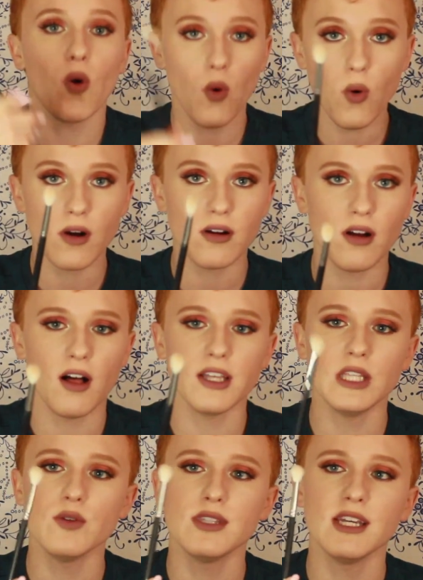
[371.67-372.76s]
or
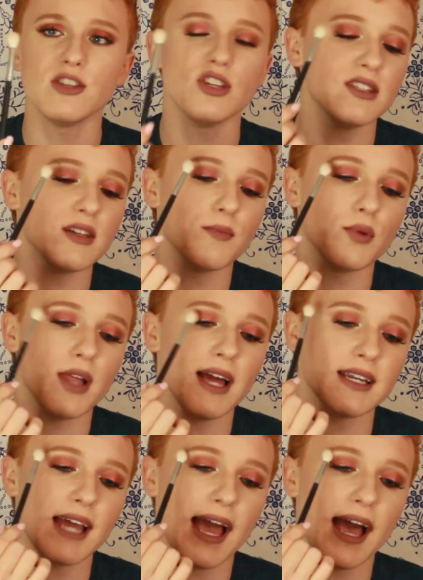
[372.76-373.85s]
I'll use it just to
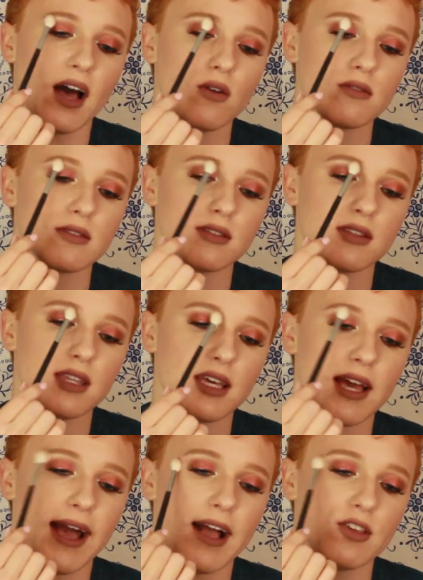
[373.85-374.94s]
blend out
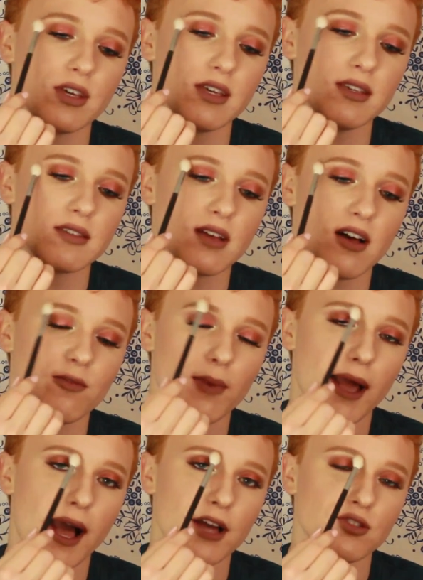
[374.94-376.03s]
the edges of
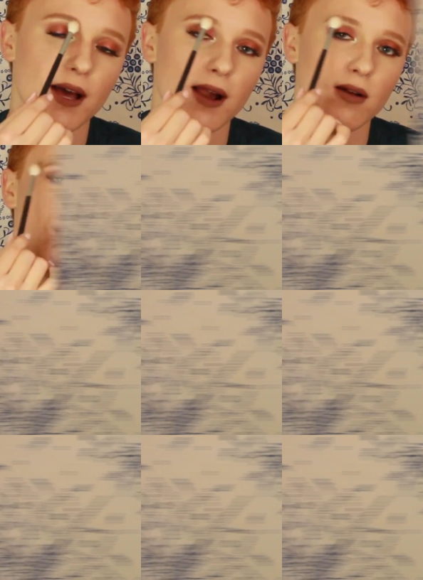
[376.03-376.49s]
my eyeshadow.